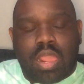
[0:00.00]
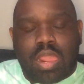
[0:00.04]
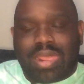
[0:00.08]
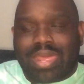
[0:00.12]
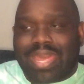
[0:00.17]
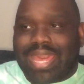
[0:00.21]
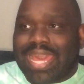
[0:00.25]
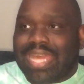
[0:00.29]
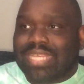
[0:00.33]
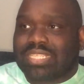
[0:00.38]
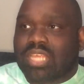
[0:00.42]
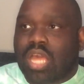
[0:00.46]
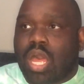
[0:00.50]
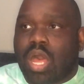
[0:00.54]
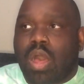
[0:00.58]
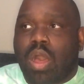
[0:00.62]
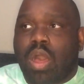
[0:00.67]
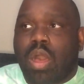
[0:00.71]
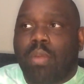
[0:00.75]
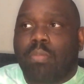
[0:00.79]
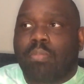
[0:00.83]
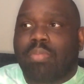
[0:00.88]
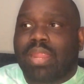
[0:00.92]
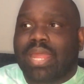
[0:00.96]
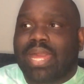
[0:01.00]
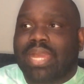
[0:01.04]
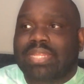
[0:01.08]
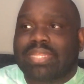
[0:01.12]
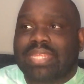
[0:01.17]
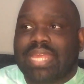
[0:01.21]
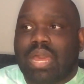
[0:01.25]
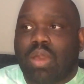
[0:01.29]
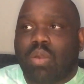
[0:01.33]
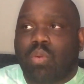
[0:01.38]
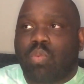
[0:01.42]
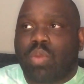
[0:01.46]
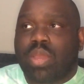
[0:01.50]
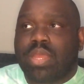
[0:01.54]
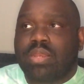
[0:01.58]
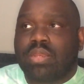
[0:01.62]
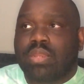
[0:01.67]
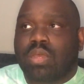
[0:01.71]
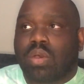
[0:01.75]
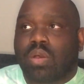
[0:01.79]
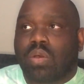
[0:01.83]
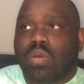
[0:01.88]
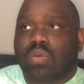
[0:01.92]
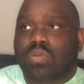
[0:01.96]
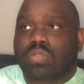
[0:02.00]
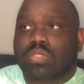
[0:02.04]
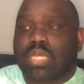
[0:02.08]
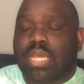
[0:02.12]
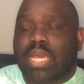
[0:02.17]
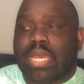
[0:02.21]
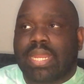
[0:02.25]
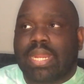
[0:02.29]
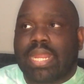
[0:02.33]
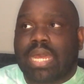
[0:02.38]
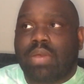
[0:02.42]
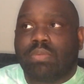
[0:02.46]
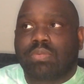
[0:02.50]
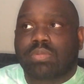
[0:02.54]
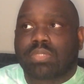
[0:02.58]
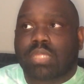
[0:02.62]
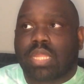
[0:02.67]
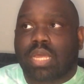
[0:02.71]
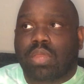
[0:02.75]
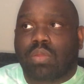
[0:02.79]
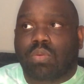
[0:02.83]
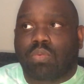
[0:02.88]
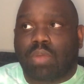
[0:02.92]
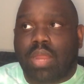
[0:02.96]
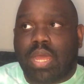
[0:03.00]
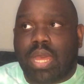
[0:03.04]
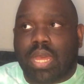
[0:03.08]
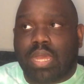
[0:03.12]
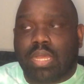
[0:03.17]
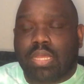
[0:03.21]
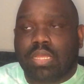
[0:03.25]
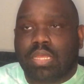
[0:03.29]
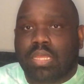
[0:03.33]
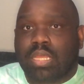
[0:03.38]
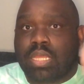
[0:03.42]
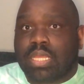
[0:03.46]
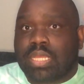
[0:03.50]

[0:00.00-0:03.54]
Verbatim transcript: It has all blacked out windows, and I was like, "Rock,